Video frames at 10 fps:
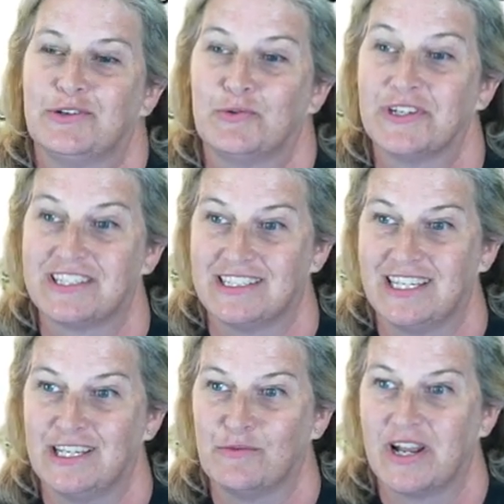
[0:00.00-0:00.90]
We'll
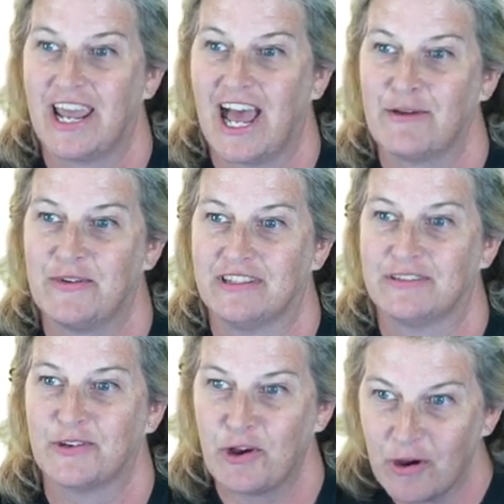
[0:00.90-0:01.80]
see what
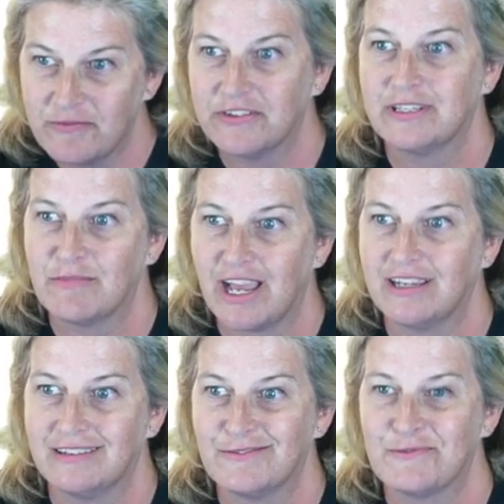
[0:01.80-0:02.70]
happens, but hopefully
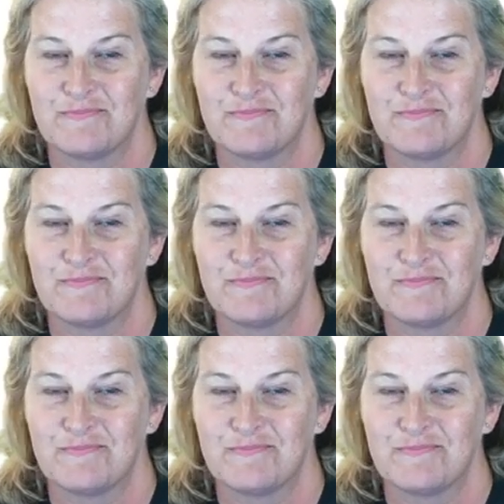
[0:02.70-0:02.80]
my